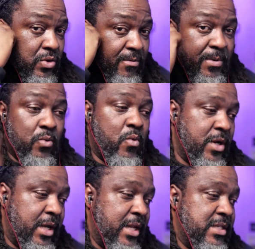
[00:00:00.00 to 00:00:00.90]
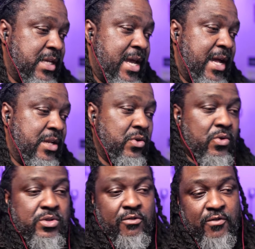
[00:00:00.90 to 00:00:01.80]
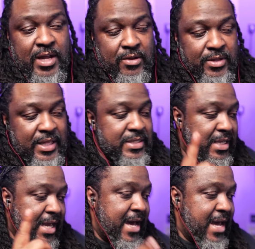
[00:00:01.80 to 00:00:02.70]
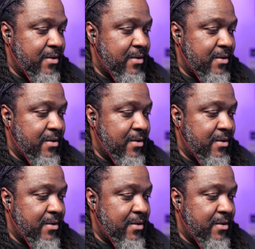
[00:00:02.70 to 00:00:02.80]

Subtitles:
If you want to get into AI news, you follow this guy.